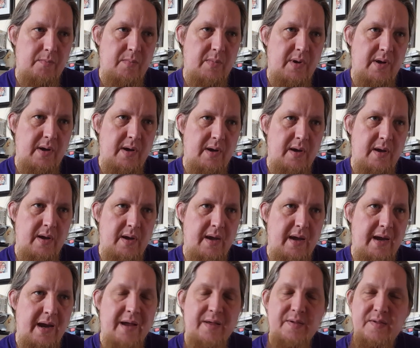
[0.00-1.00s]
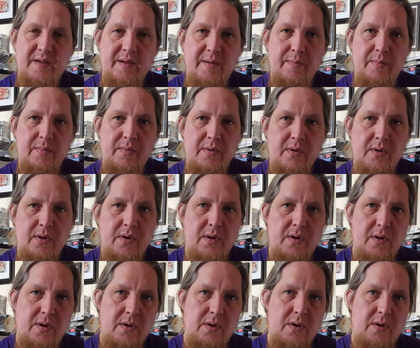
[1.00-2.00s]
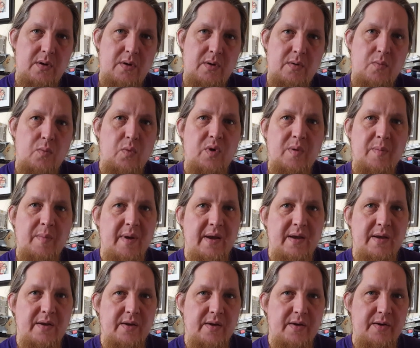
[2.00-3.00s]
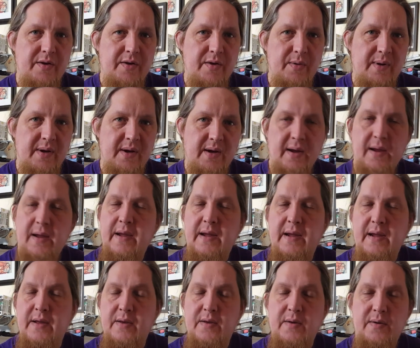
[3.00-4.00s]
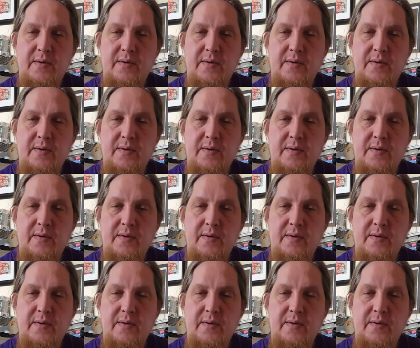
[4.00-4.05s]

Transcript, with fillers: Uh, I asked him, would you mind doing a